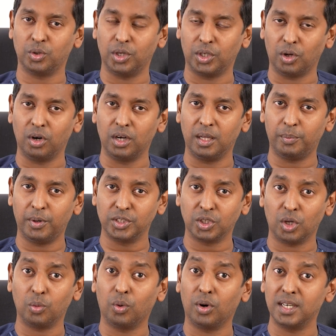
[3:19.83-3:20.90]
So it all depends
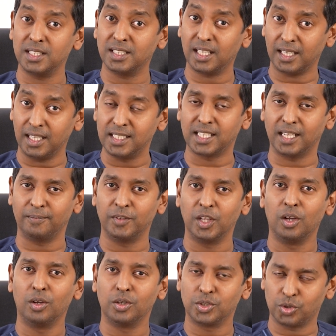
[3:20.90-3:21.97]
on what is the reason.
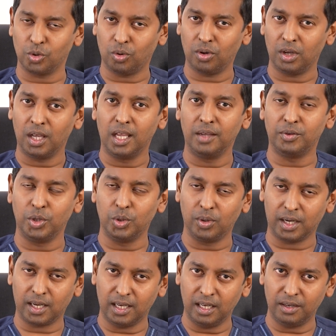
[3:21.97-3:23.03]
So if you do a
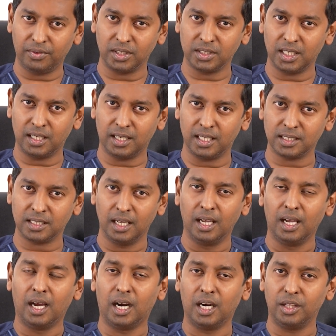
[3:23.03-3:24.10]
kidney function test,
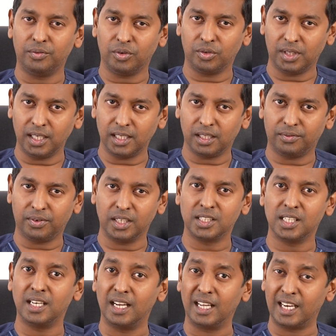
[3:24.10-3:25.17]
and if you think the
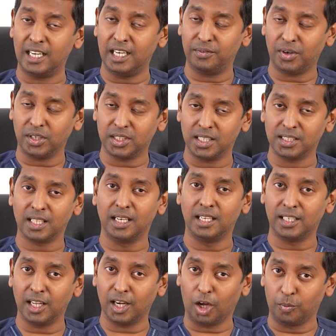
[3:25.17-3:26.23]
function kidney function is a
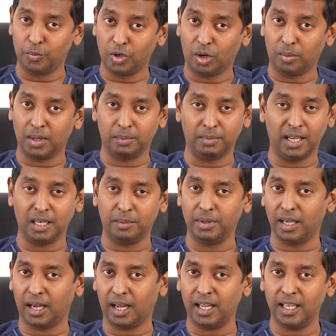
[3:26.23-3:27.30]
little abnormal, may it
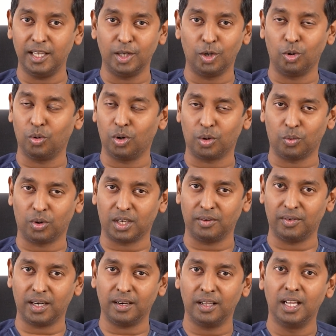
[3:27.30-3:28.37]
be high, low, or
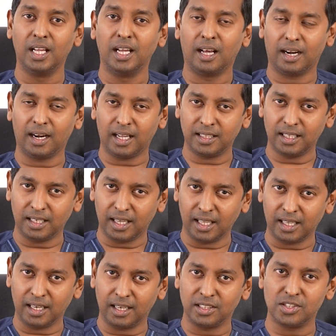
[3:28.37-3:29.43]
whatever, rather than
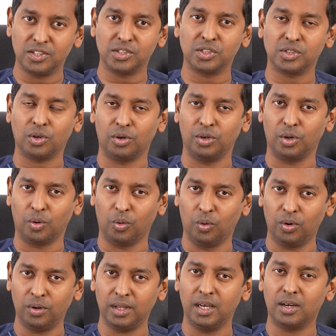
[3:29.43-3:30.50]
taking decisions on your
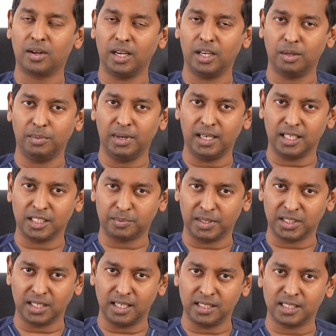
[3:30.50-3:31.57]
own, you try to meet a
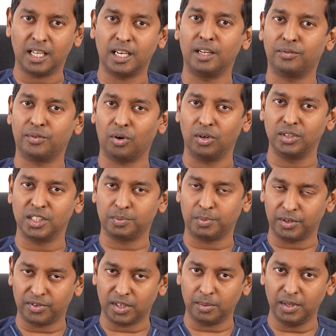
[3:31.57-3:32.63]
specialist and nephrologist
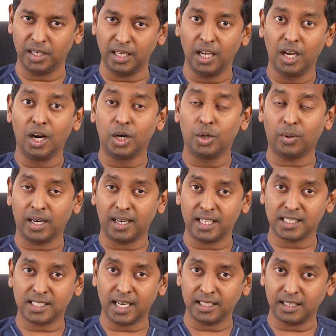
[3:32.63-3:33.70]
preferably to
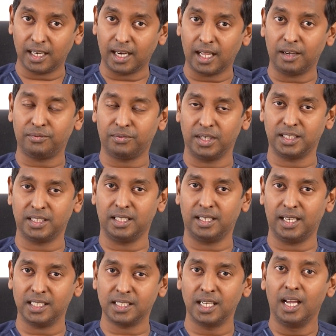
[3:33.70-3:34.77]
understand the lab function
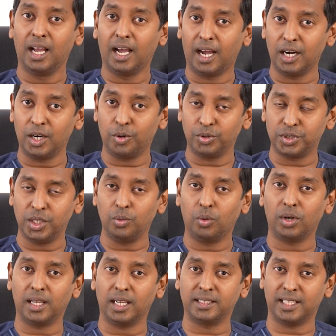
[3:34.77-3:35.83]
test and to see
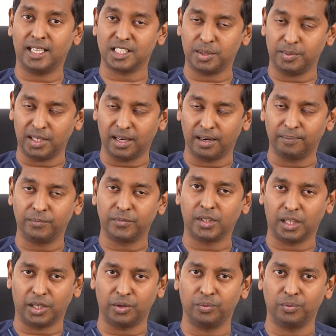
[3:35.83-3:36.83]
what else has to be done. Thank